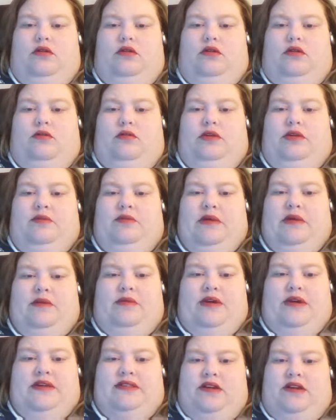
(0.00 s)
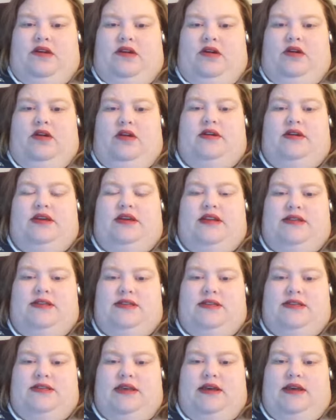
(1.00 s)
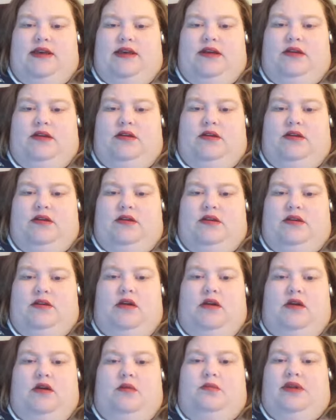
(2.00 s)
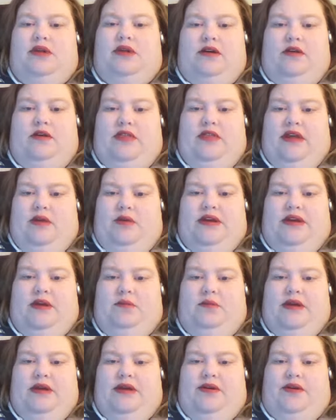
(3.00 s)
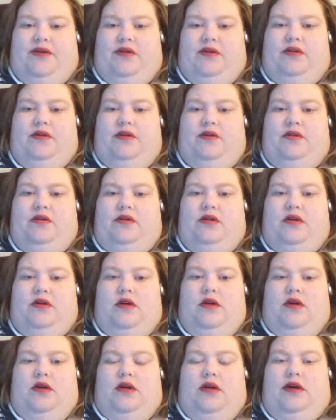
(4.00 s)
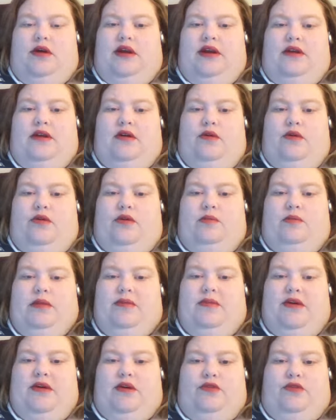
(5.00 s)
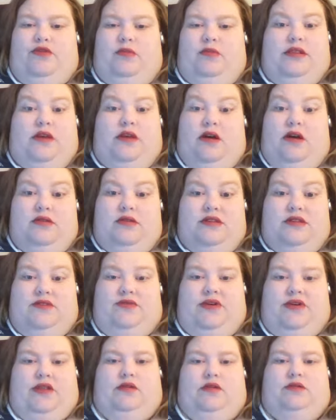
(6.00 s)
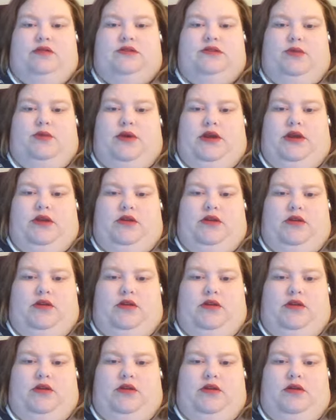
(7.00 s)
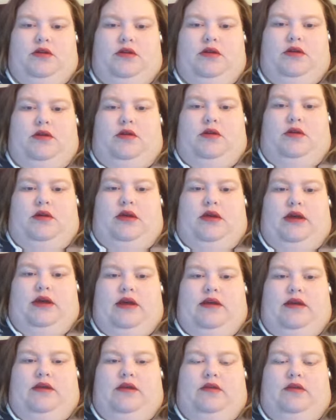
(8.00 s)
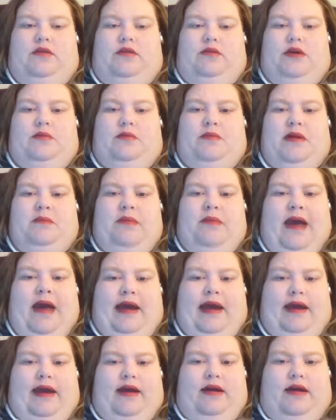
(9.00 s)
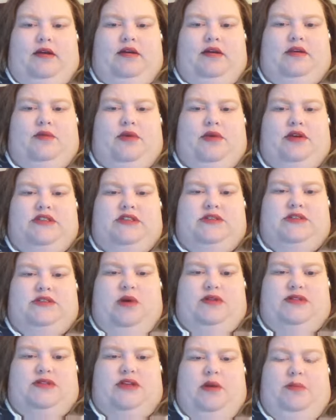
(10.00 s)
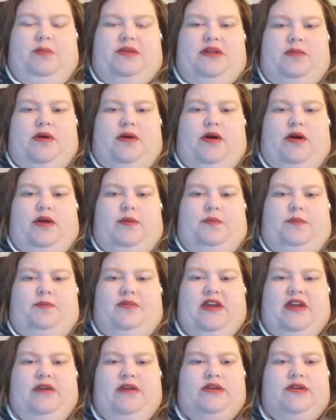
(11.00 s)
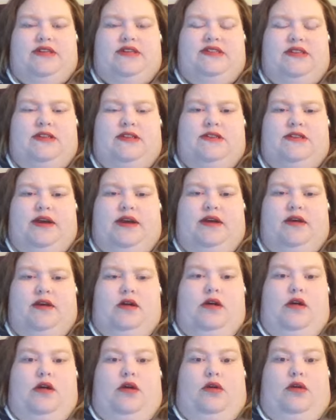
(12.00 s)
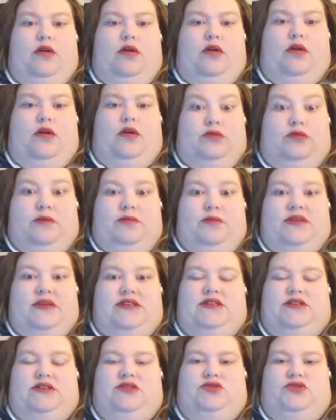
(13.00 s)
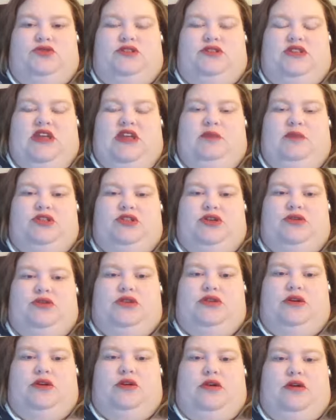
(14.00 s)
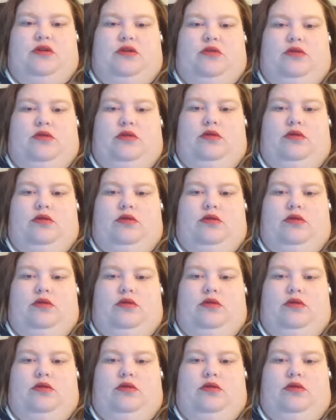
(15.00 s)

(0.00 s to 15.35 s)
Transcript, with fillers: with my racing heart and getting sick, but I know that would get better. And I know it'd be better for my lungs if I lost weight. And but my back, where it swells up at the bottom, ever since I rolled down my sister's steps years ago,